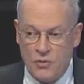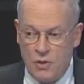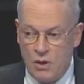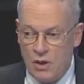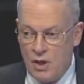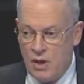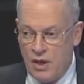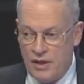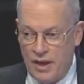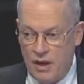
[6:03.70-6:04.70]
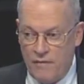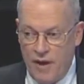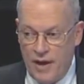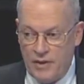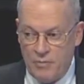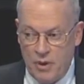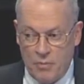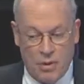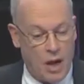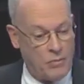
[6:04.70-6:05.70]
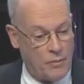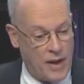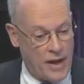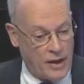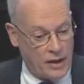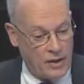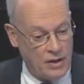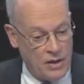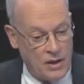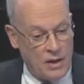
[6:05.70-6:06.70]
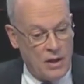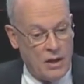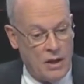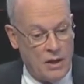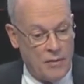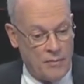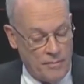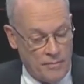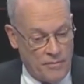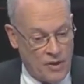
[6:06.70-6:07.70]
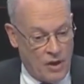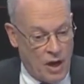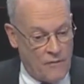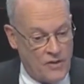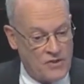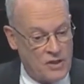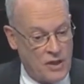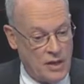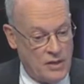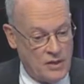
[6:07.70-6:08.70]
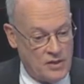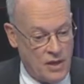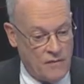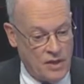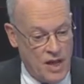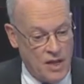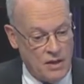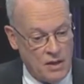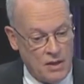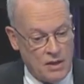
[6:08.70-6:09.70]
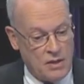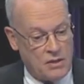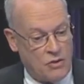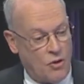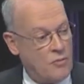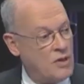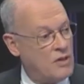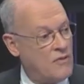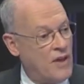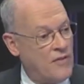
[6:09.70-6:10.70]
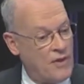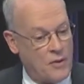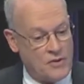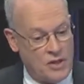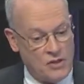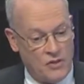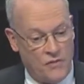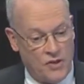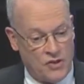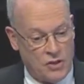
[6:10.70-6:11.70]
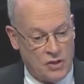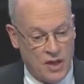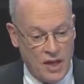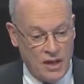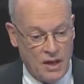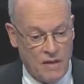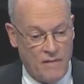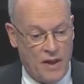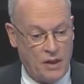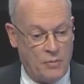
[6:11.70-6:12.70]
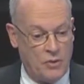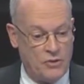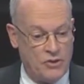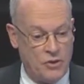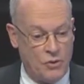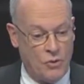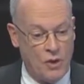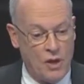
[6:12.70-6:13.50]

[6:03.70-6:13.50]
were identified to be problematic. The conference in 1978 determined that there was insufficient data available to